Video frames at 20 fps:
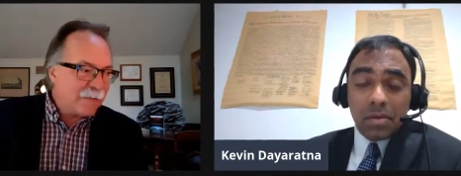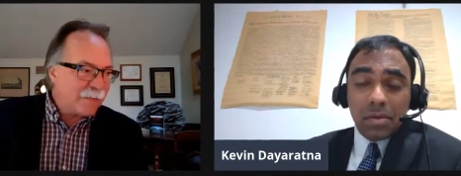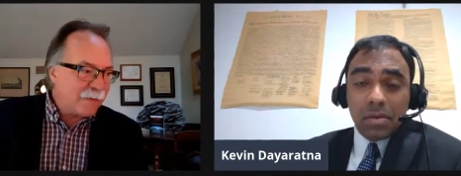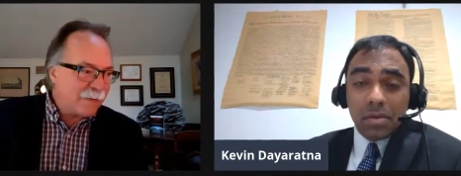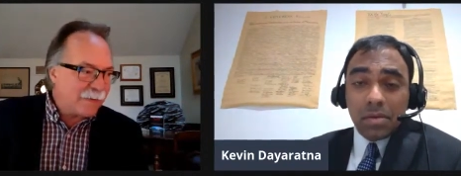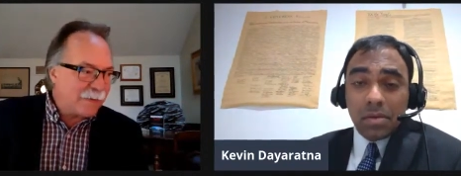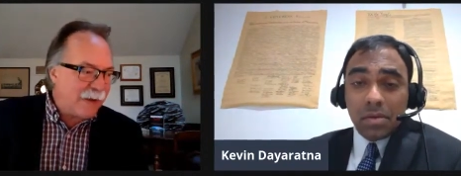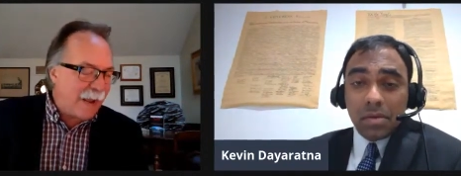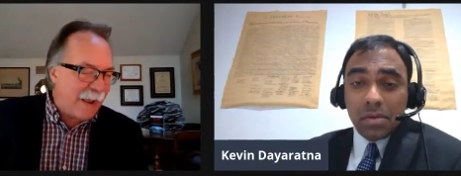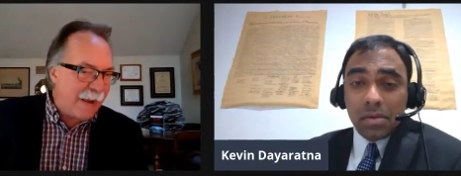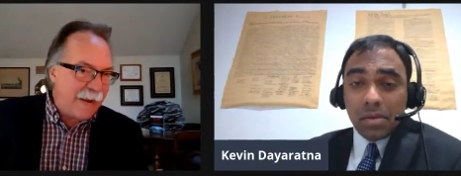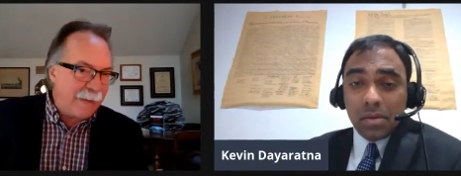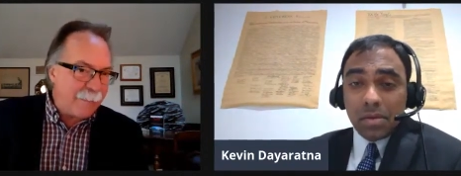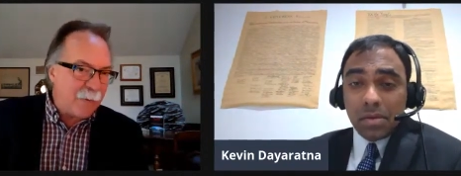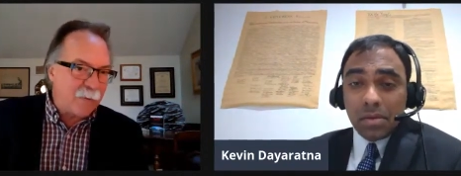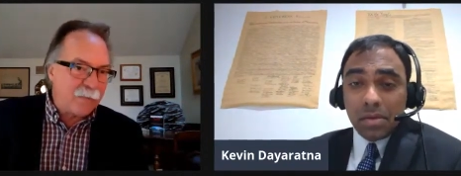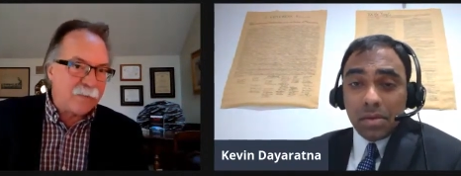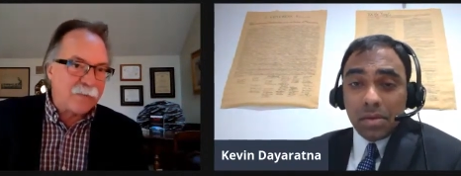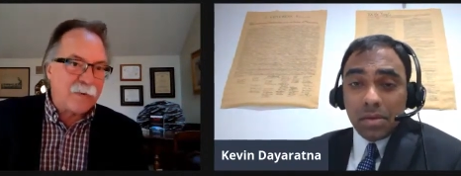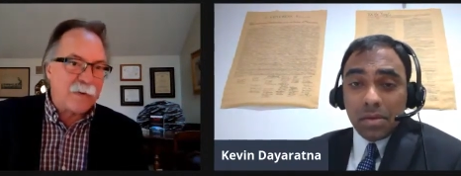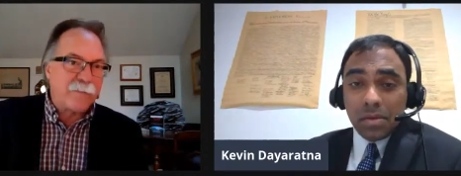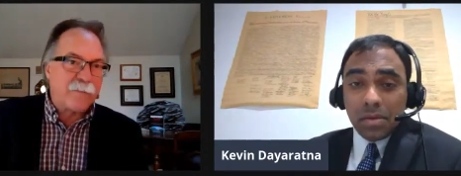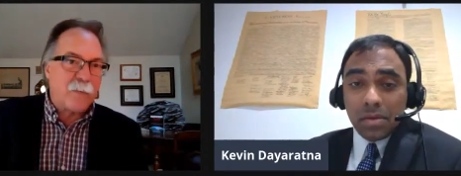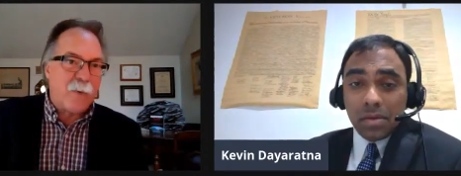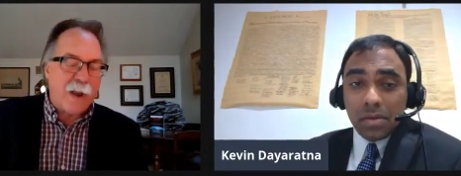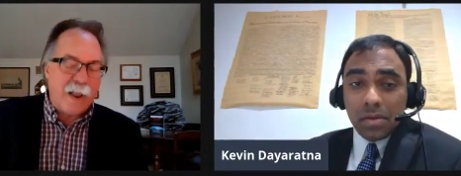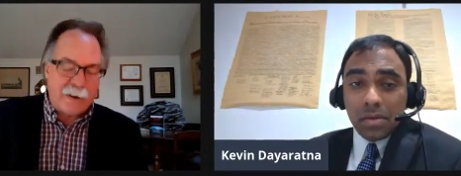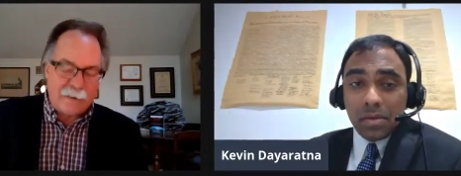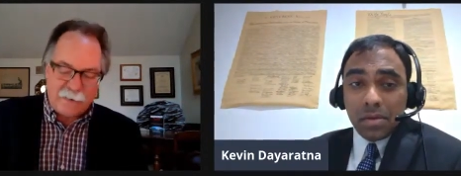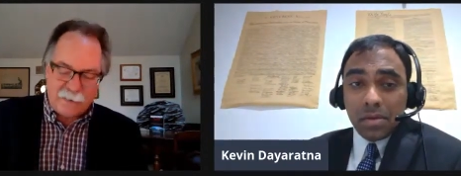Speaker 1: than tables of
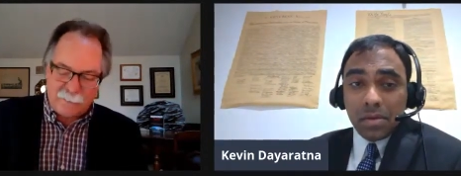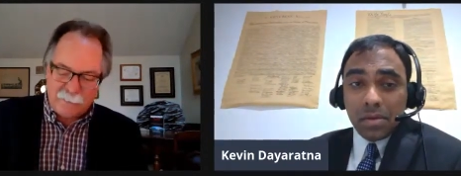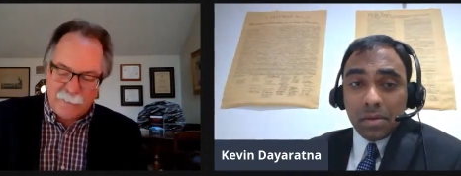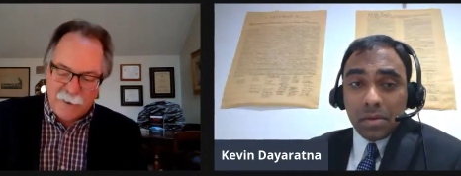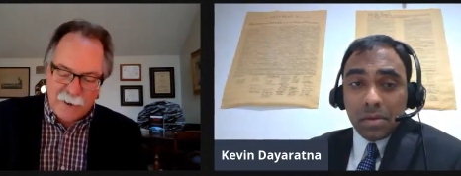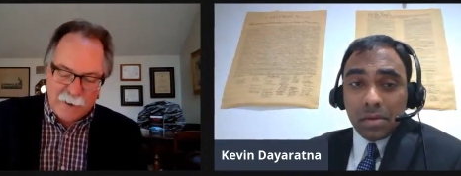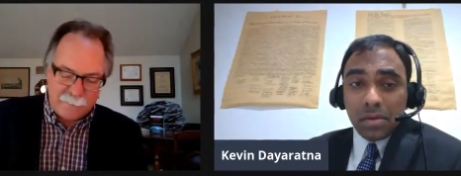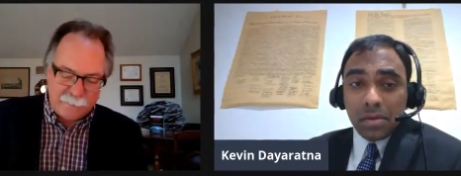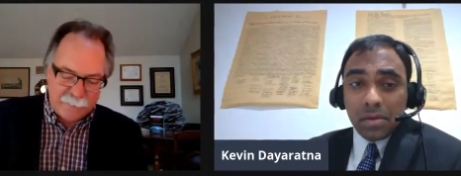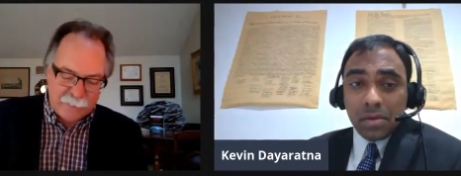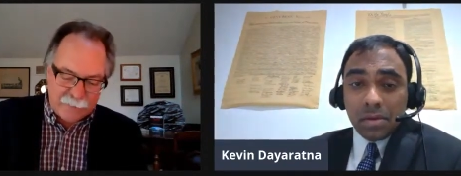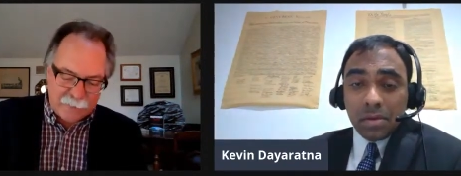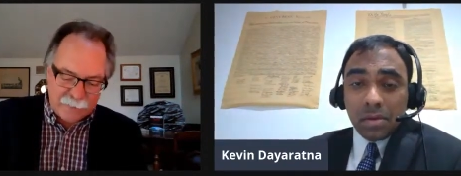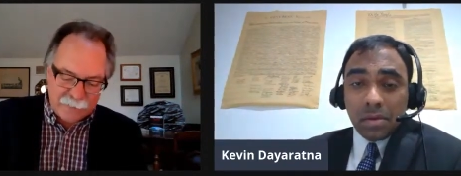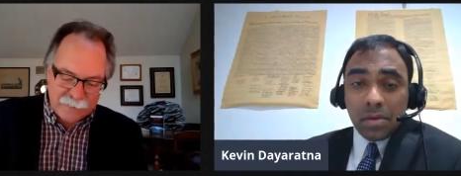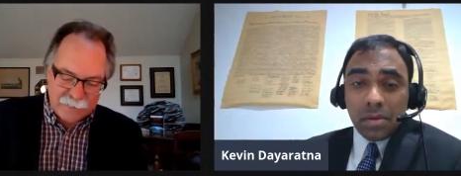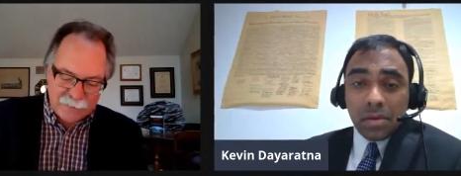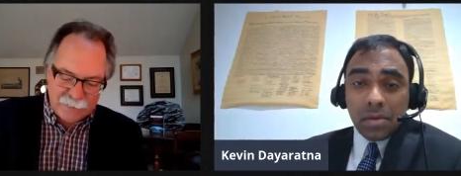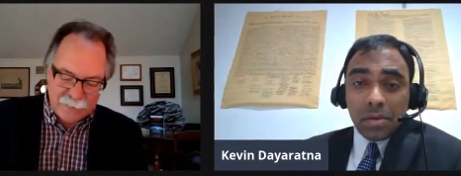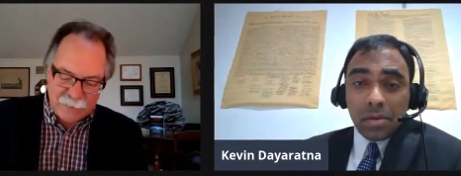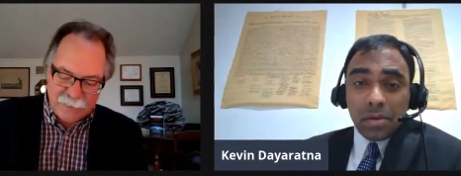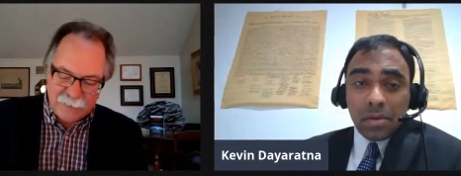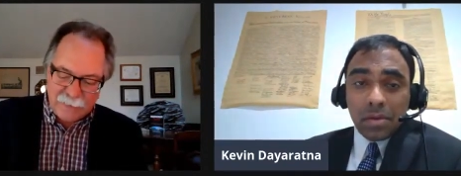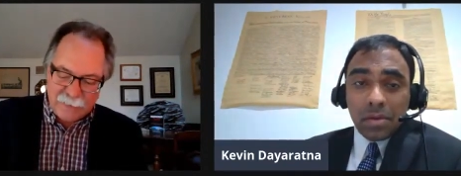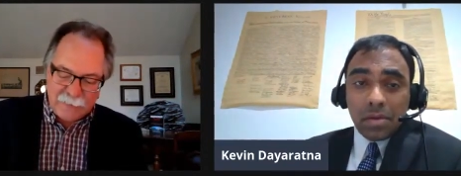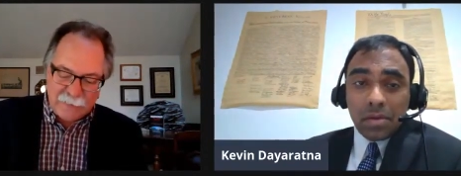random numbers.